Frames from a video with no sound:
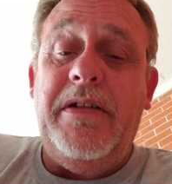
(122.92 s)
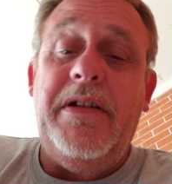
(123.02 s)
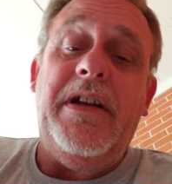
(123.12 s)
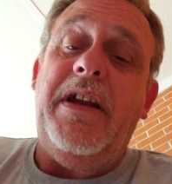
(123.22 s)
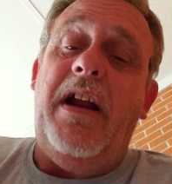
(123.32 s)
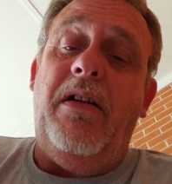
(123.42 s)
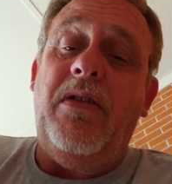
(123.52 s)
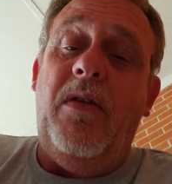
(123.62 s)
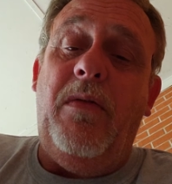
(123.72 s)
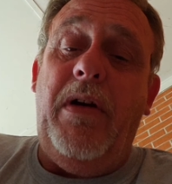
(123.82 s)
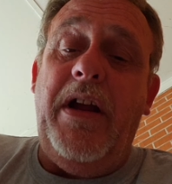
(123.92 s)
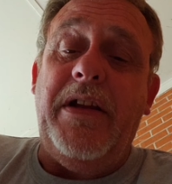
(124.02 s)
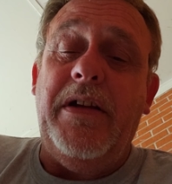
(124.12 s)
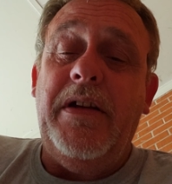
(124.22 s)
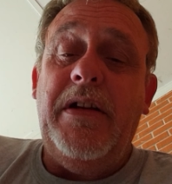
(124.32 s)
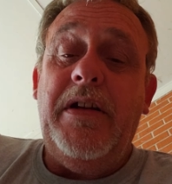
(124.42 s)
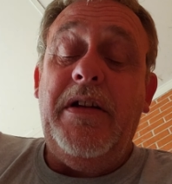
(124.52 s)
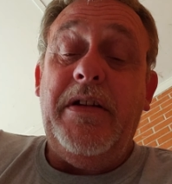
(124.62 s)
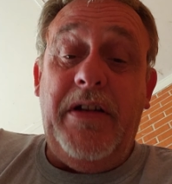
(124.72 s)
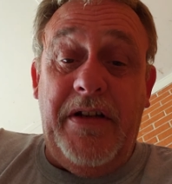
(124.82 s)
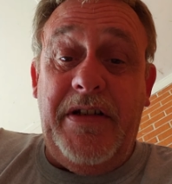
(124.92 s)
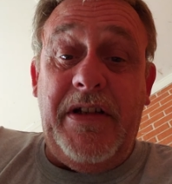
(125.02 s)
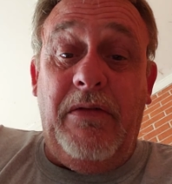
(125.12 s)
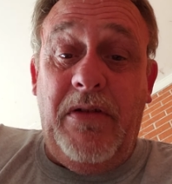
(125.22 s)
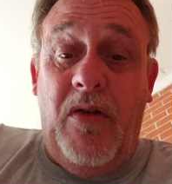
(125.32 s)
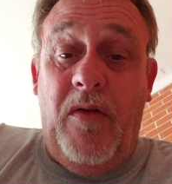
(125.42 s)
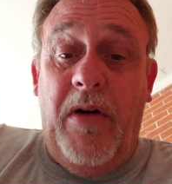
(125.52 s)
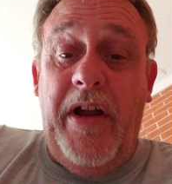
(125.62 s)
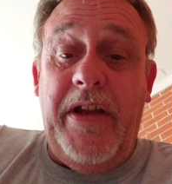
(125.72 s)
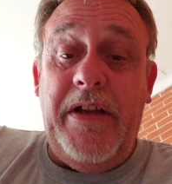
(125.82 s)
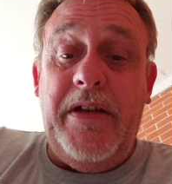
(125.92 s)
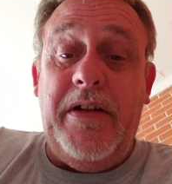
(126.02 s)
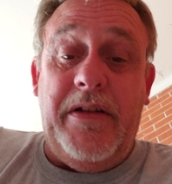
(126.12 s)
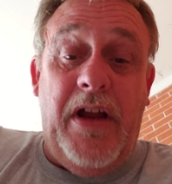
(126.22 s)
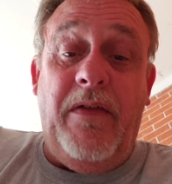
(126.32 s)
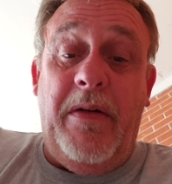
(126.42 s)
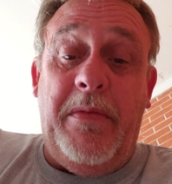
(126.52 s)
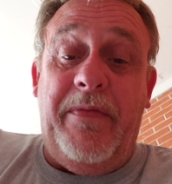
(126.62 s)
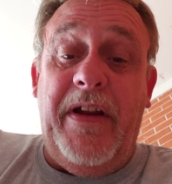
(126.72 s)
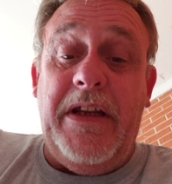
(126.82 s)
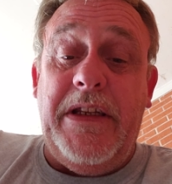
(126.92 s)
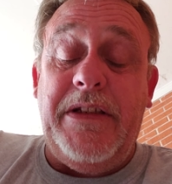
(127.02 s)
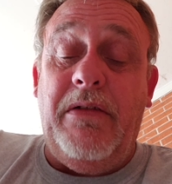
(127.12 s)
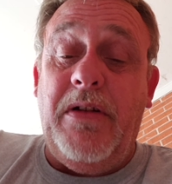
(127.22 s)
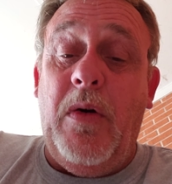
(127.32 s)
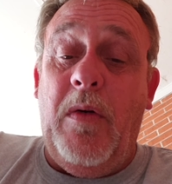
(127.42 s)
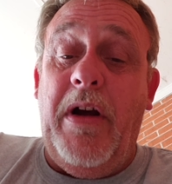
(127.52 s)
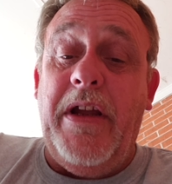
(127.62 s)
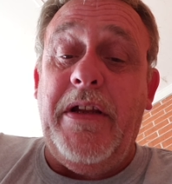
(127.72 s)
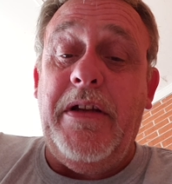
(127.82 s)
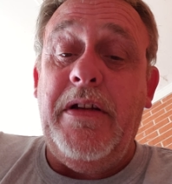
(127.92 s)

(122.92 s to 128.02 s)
do, it all go away because it's going to go away. November 5th, it's going to go away.